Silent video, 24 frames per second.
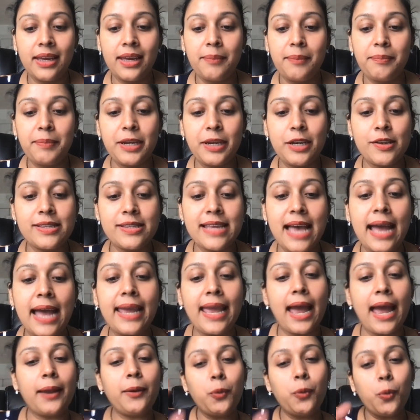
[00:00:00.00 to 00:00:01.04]
Because I
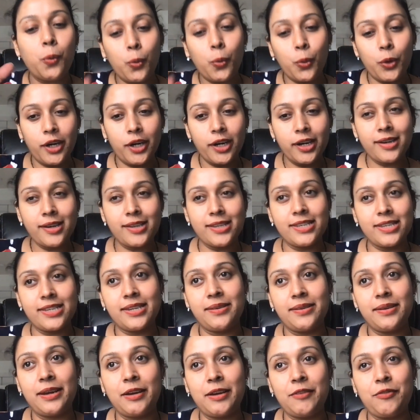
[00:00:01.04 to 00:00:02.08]
had worked
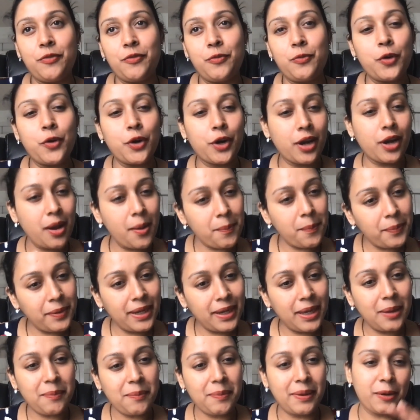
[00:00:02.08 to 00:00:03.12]
for a company,
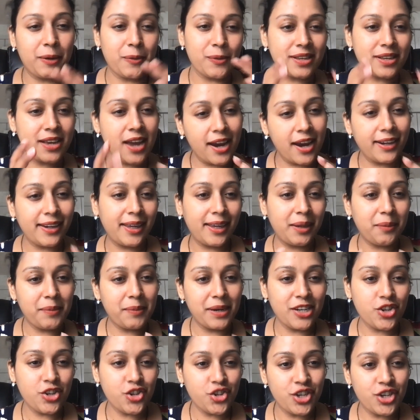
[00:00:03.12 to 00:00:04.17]
but I was kind of in my
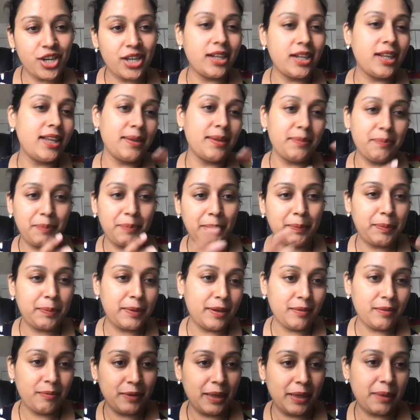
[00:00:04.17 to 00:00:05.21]
shell. People
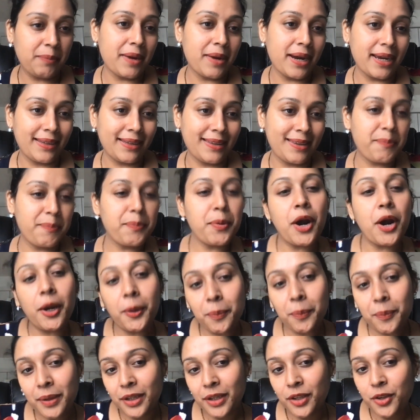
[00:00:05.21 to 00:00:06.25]
in my
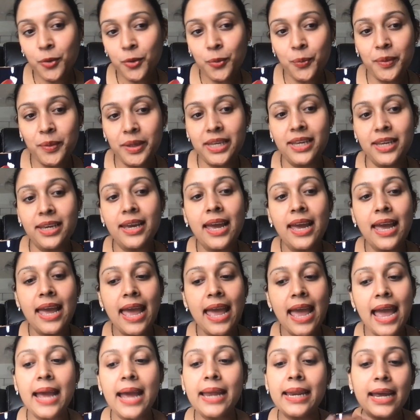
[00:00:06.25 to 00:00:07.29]
department knew me,
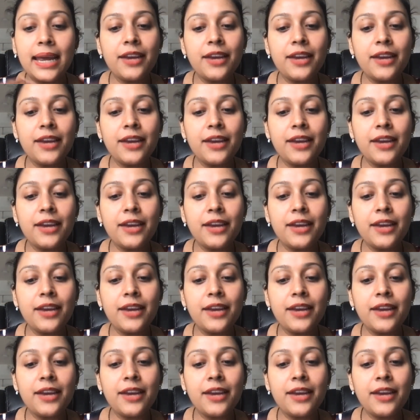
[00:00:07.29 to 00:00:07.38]
and I